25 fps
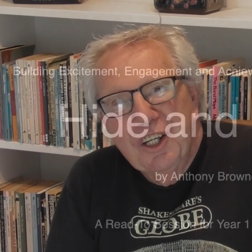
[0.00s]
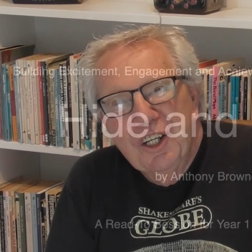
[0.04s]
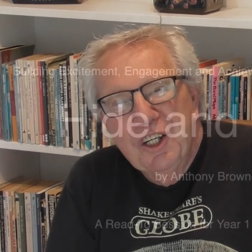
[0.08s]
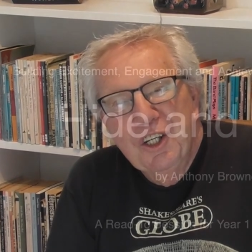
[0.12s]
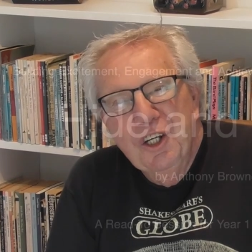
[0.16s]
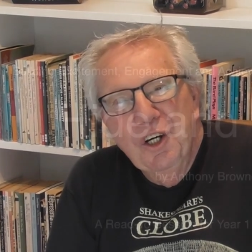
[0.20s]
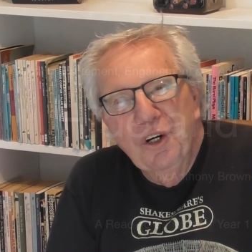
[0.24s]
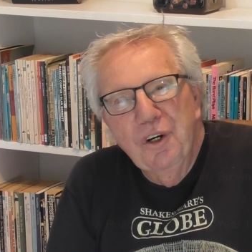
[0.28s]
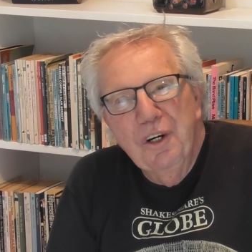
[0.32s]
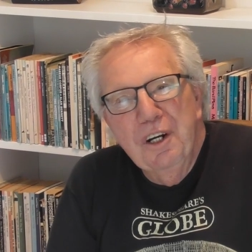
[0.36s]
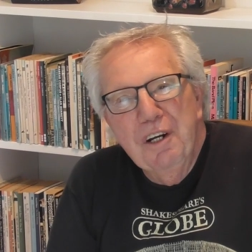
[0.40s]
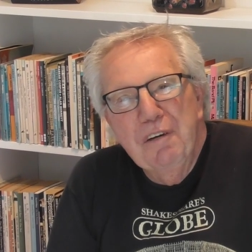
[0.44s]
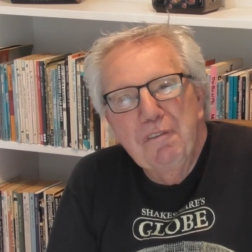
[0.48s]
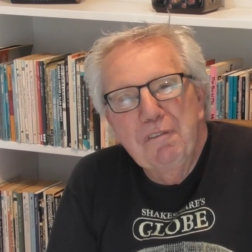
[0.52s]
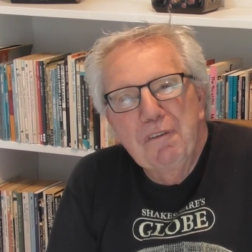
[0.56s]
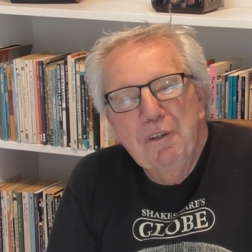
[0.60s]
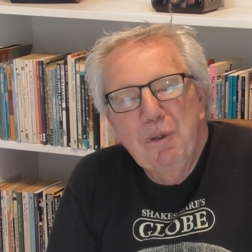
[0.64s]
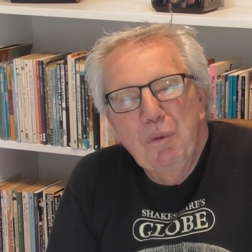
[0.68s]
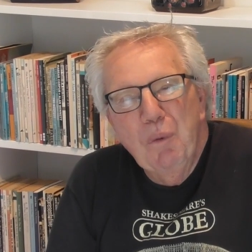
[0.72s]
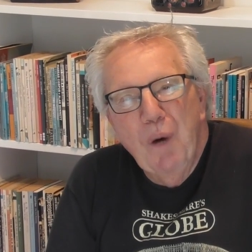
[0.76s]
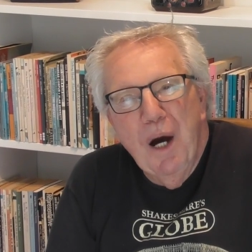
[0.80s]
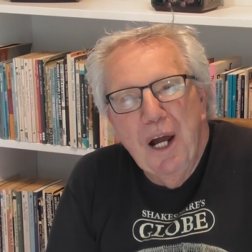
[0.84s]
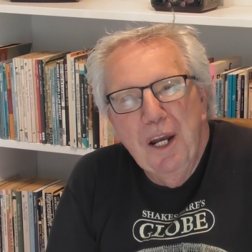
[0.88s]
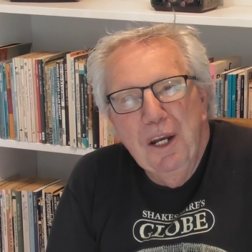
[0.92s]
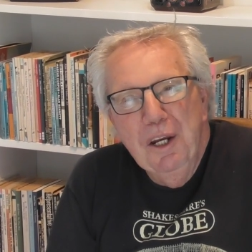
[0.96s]
Kia ora
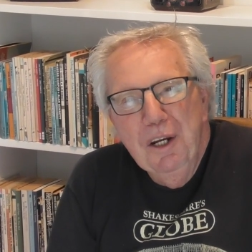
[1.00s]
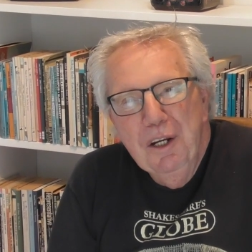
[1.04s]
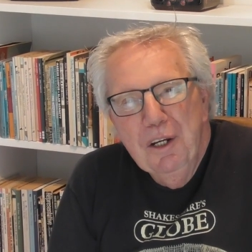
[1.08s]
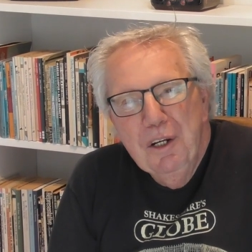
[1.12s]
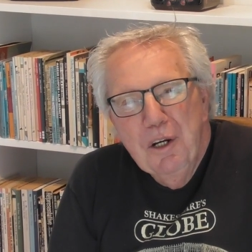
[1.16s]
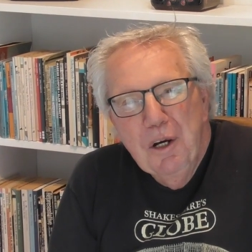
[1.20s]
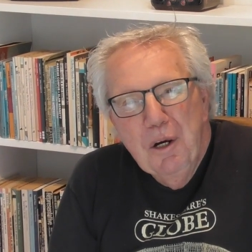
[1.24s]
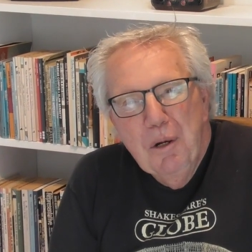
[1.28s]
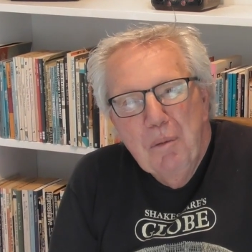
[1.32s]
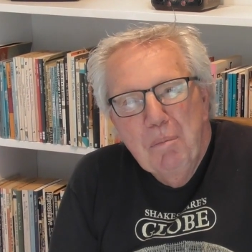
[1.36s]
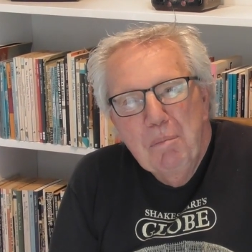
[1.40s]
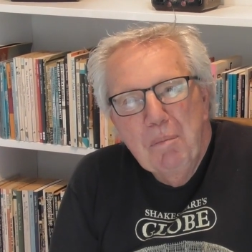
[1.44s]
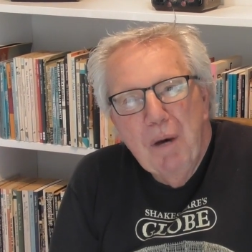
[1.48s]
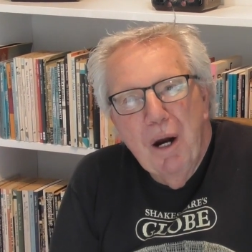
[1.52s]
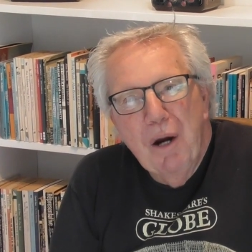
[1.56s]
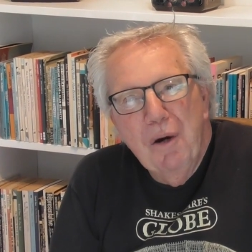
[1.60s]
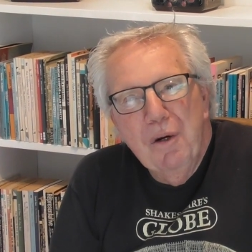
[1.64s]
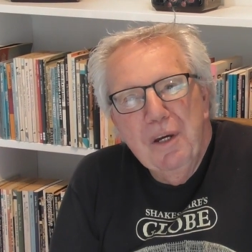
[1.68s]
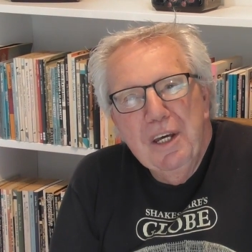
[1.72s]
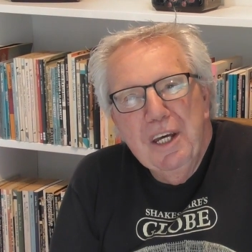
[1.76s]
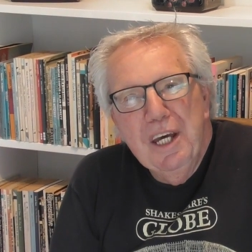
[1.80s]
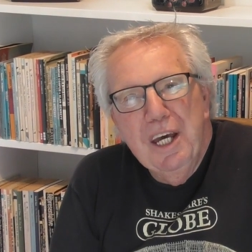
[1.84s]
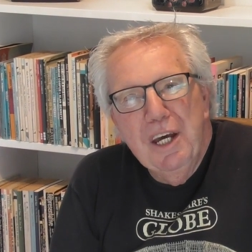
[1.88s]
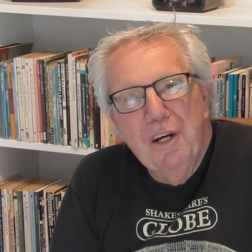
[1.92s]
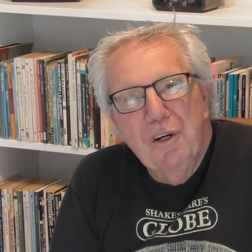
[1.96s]
everyone,
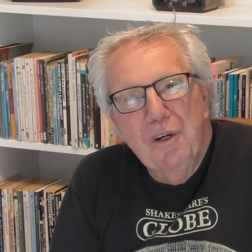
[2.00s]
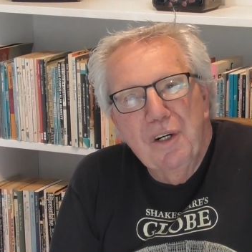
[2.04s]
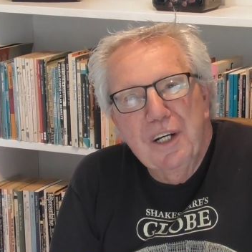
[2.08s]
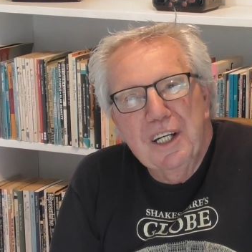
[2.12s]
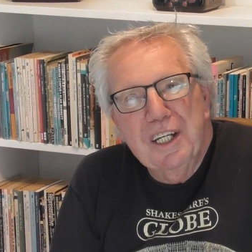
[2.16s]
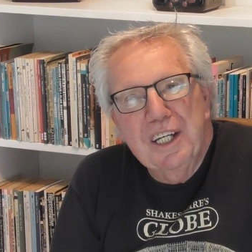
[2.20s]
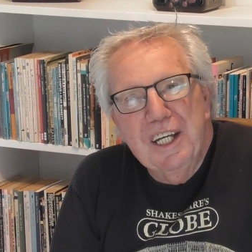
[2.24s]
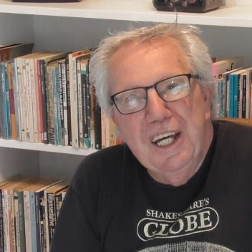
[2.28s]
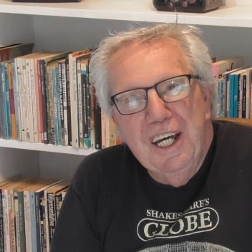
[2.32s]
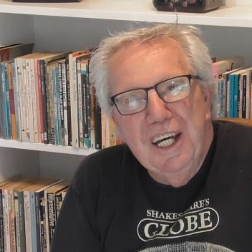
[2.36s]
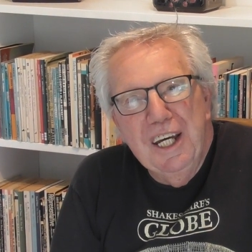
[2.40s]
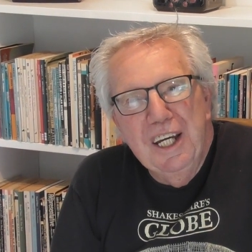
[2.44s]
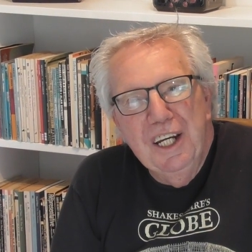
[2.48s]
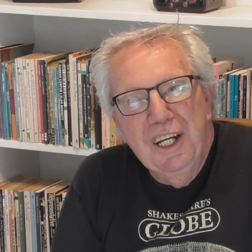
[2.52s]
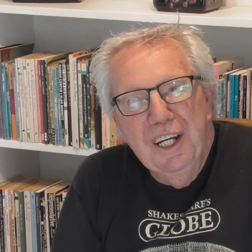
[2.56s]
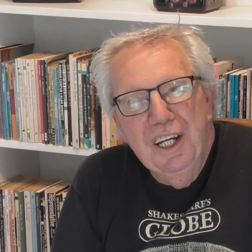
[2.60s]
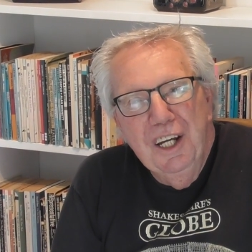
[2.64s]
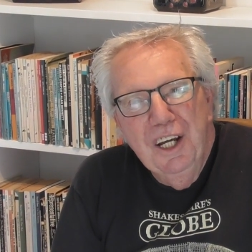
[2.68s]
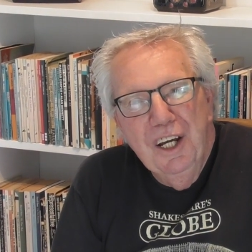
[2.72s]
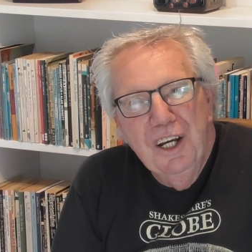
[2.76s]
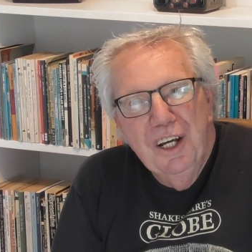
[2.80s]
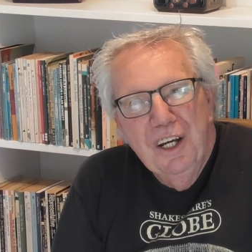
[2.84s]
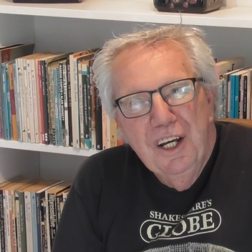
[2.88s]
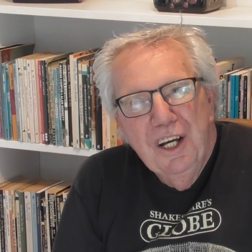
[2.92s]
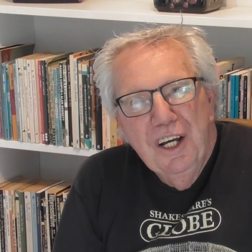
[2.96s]
Murray here again.